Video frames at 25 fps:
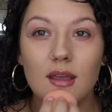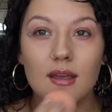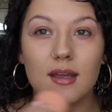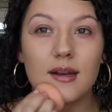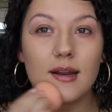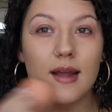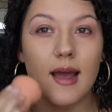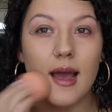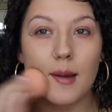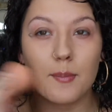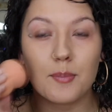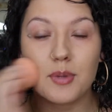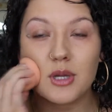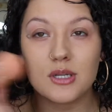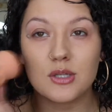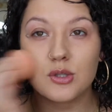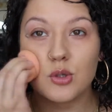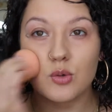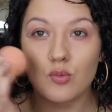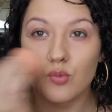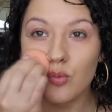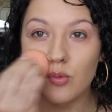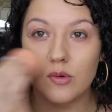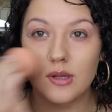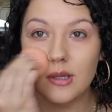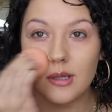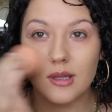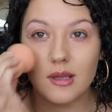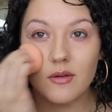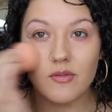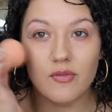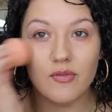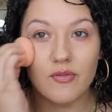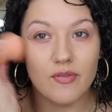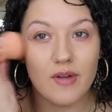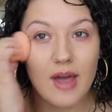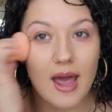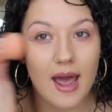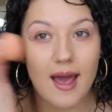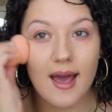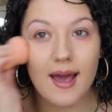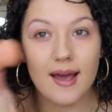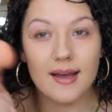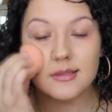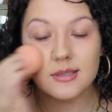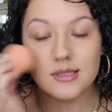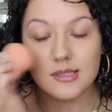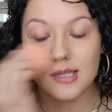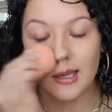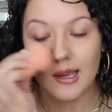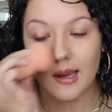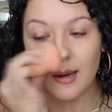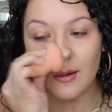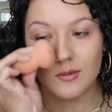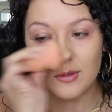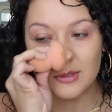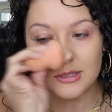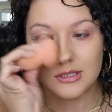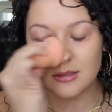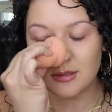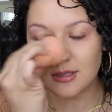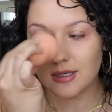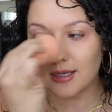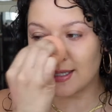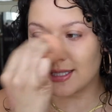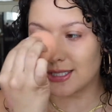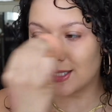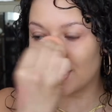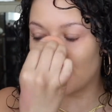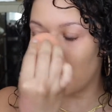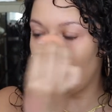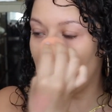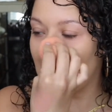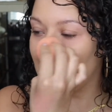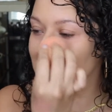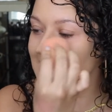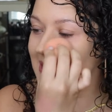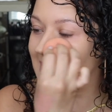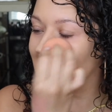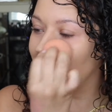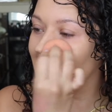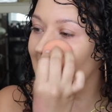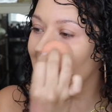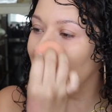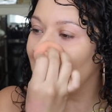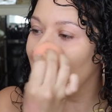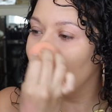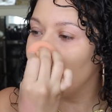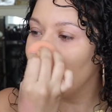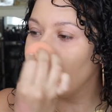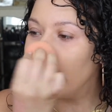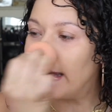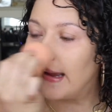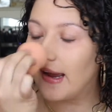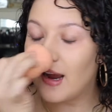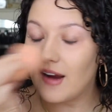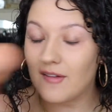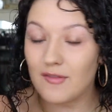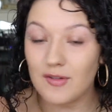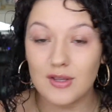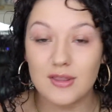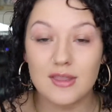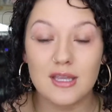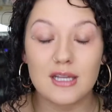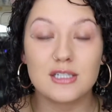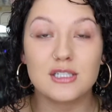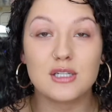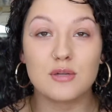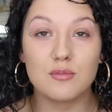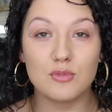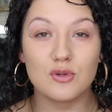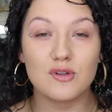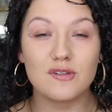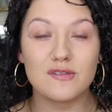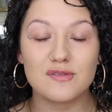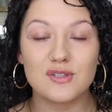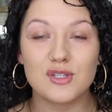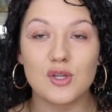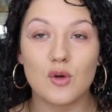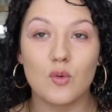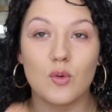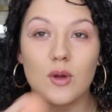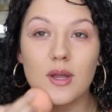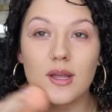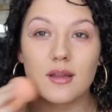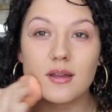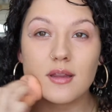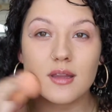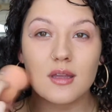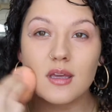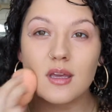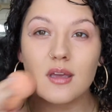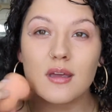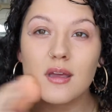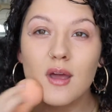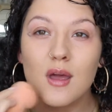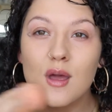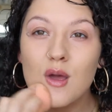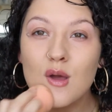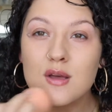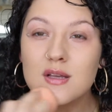It happened really fast. Like, I wasn't expecting everything to move so quickly.